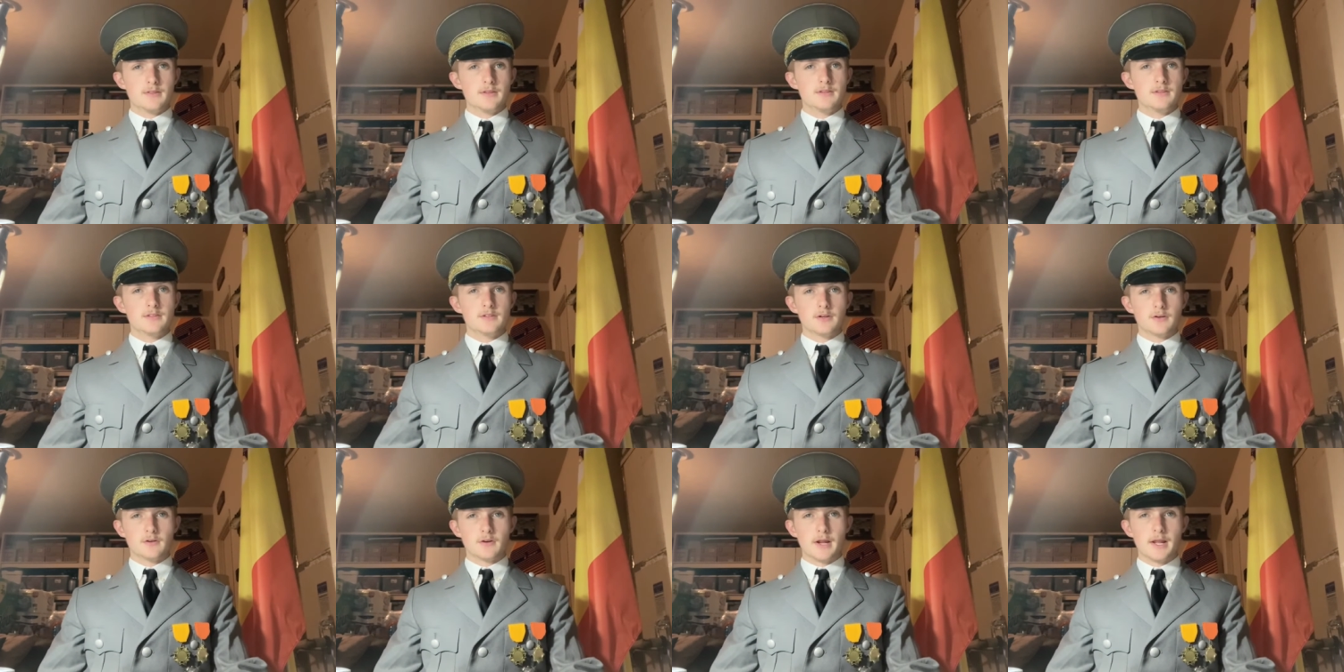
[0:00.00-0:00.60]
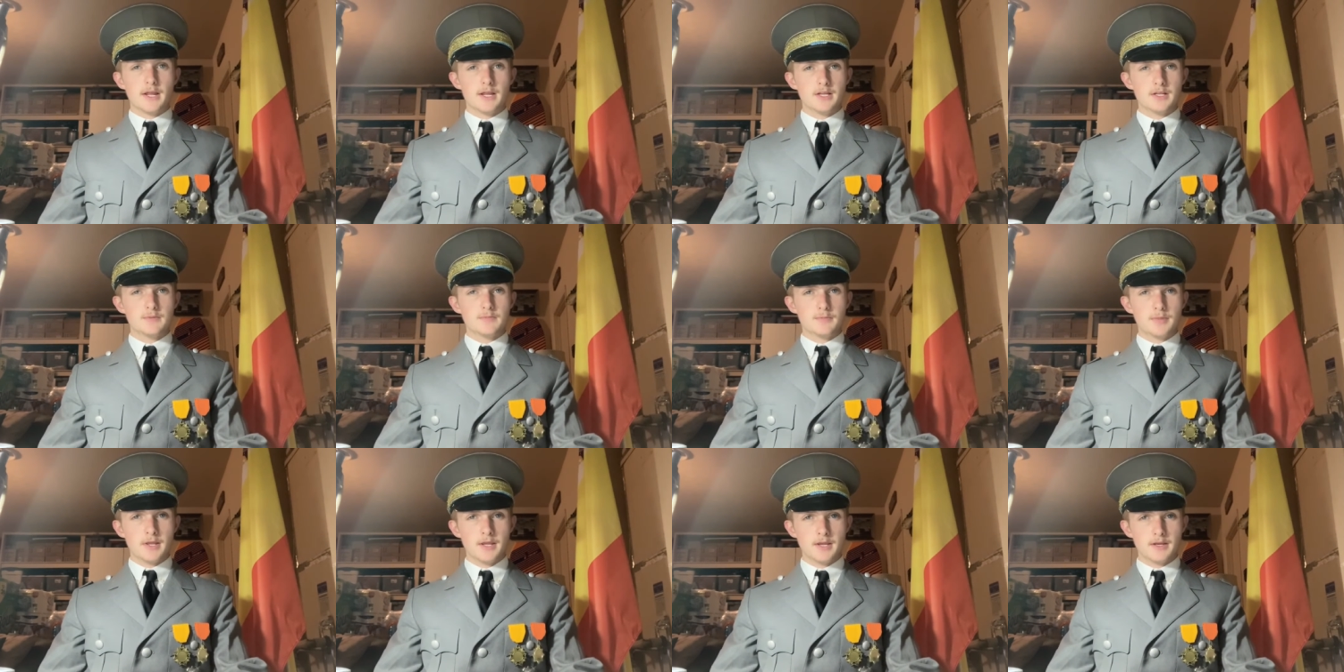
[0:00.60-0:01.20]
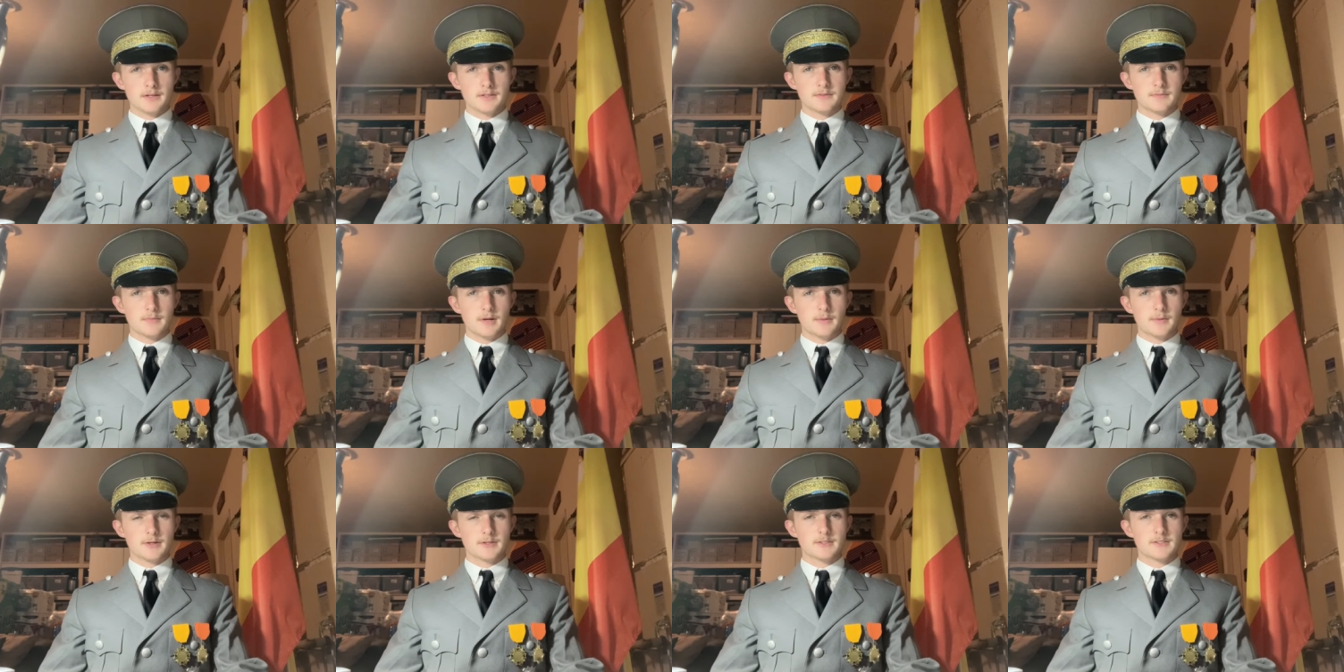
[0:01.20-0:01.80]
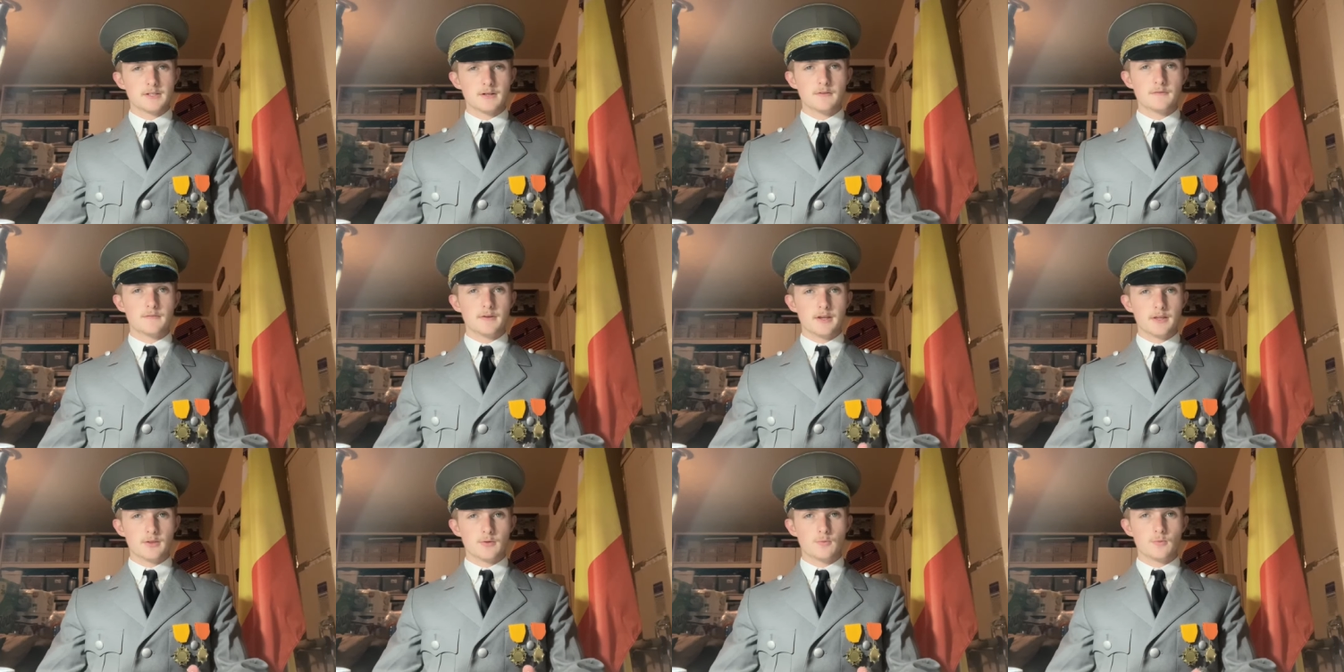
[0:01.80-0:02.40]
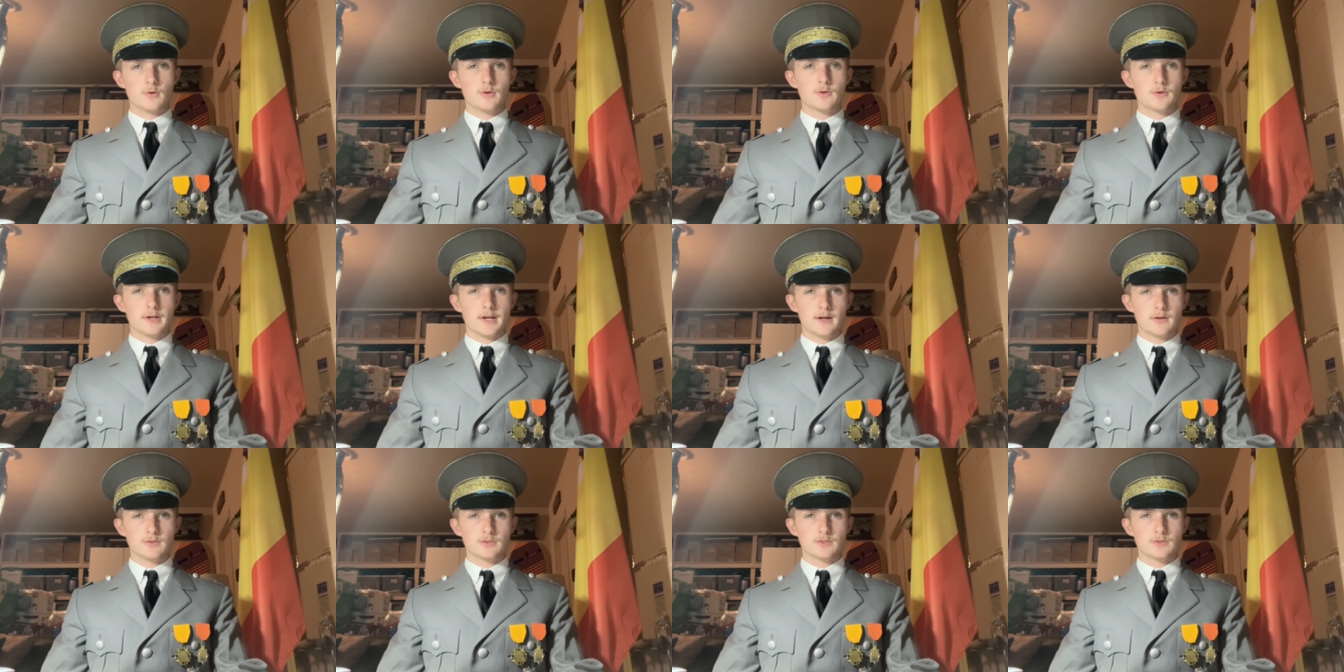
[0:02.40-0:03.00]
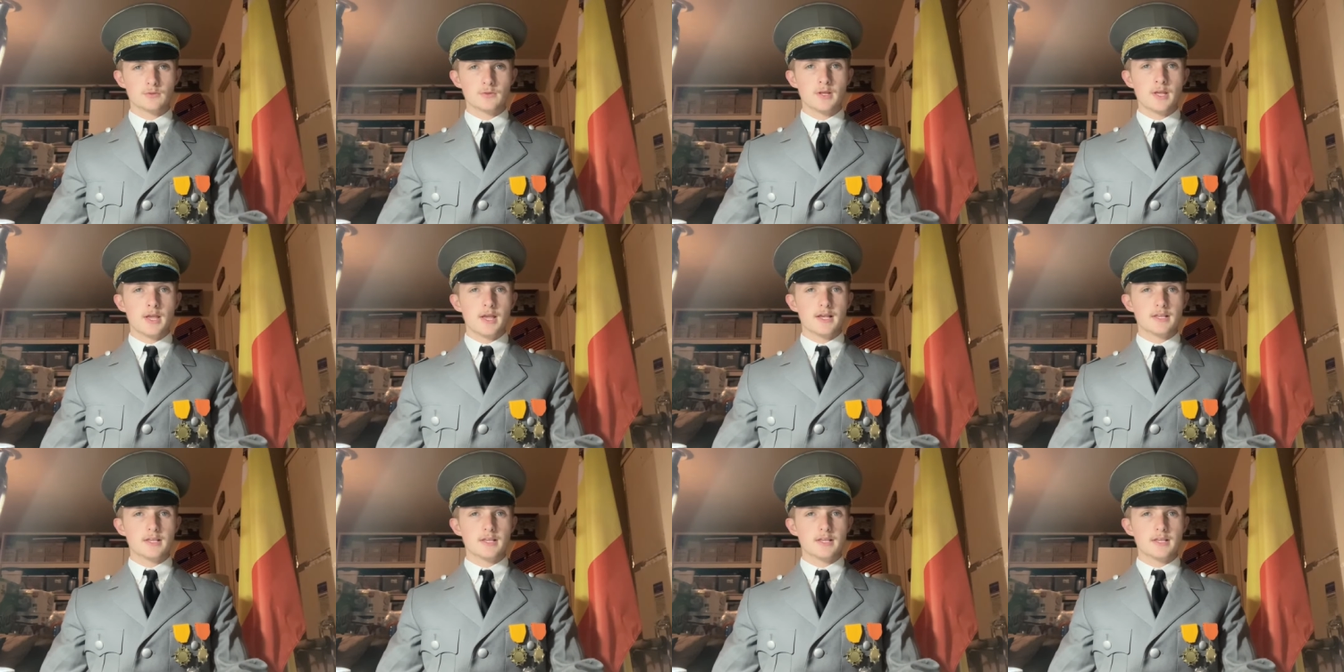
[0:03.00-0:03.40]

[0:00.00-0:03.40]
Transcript: These are handpicked by myself and the Royal Council